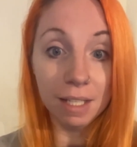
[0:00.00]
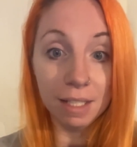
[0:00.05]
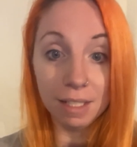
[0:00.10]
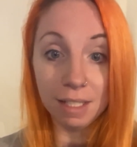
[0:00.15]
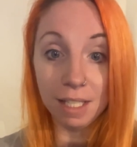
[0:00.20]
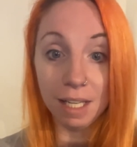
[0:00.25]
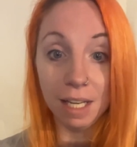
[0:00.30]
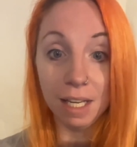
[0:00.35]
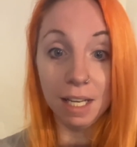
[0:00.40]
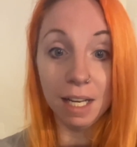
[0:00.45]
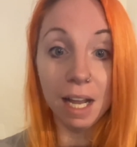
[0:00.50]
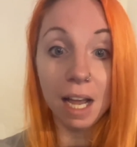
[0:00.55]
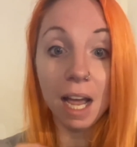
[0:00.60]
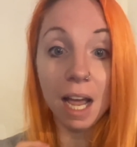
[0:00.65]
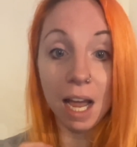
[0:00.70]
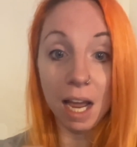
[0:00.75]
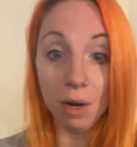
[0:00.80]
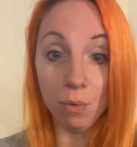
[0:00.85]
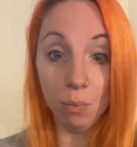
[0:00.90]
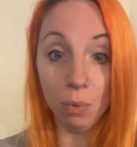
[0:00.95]
did
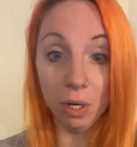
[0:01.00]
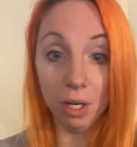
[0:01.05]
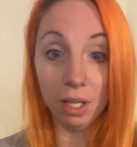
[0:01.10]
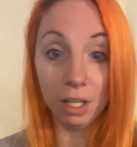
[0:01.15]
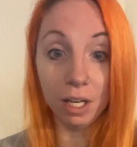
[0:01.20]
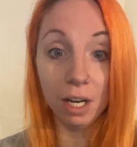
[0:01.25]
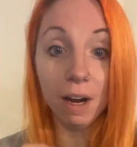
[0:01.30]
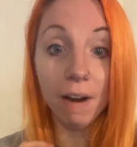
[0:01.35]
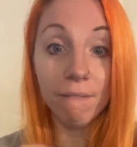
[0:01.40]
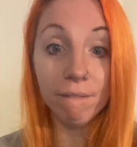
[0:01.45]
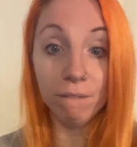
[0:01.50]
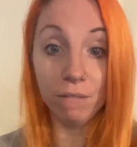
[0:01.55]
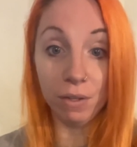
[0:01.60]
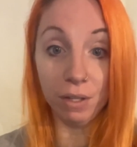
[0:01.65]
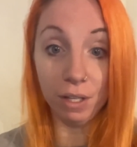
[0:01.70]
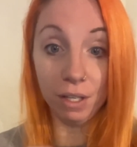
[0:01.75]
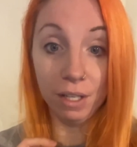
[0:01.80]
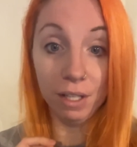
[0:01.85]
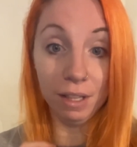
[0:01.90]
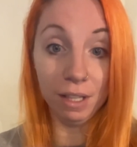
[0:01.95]
I work
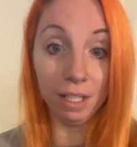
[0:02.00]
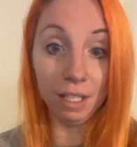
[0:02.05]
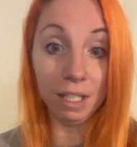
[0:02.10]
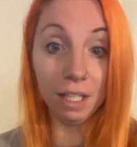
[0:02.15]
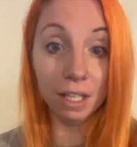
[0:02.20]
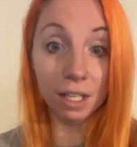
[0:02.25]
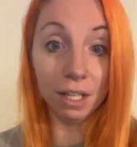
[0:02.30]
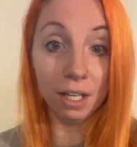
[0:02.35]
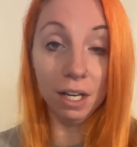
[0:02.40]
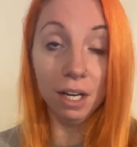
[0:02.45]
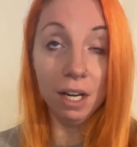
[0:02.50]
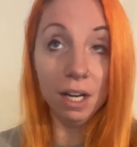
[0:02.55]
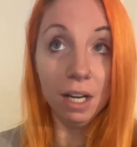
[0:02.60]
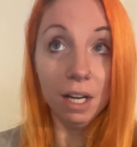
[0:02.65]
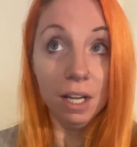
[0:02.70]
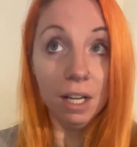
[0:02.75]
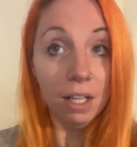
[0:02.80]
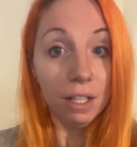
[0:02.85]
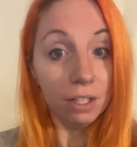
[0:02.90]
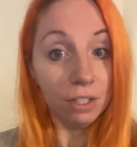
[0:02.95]
for the year?
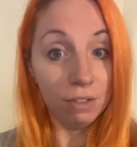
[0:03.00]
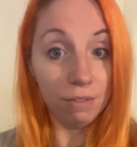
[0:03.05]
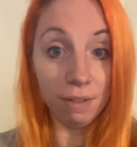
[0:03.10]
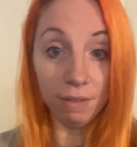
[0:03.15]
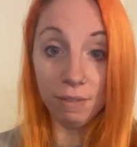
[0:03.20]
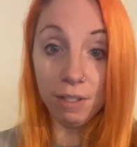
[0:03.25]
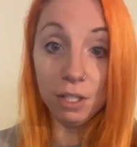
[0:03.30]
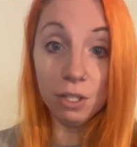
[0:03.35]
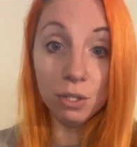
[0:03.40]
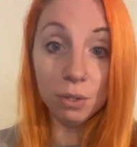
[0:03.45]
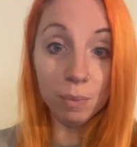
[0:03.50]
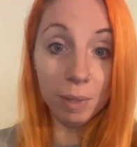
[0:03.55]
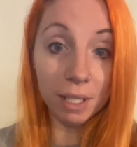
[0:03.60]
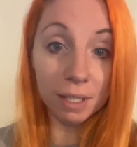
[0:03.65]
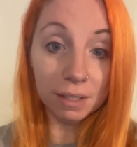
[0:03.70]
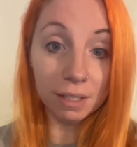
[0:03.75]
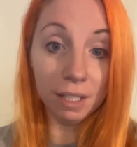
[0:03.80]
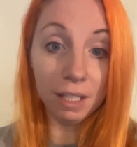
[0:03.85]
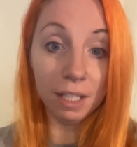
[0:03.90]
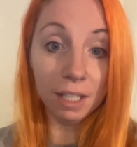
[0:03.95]
There's 52
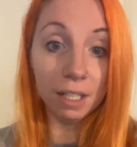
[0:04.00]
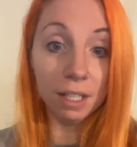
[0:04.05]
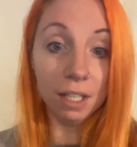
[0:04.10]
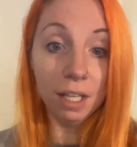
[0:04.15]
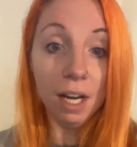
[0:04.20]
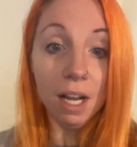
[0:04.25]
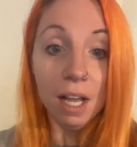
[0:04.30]
weeks in a year.